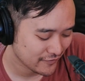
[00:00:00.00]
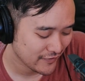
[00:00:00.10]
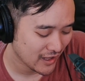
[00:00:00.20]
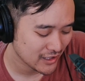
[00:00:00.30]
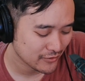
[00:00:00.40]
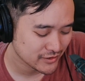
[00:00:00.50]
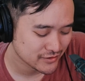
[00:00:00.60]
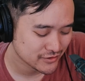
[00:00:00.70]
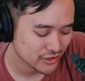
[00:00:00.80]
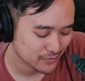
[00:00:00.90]
They're
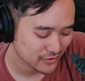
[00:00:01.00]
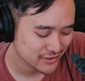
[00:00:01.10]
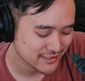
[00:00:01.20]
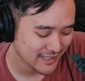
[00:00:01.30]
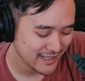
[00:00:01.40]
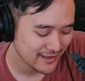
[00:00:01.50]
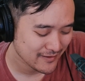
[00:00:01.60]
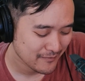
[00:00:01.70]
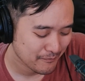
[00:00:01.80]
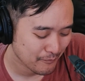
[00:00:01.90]
valuing Triple J
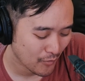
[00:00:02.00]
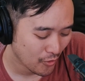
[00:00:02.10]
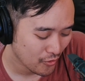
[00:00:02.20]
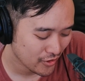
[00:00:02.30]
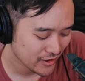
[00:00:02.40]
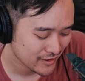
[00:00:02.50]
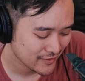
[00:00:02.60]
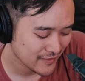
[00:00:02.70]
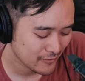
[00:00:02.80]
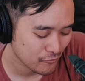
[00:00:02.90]
more
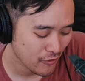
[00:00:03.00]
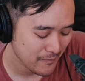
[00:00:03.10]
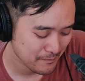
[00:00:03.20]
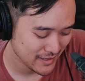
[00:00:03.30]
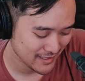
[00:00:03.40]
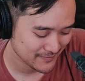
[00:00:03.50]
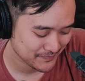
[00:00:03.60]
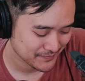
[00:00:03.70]
than Wemby.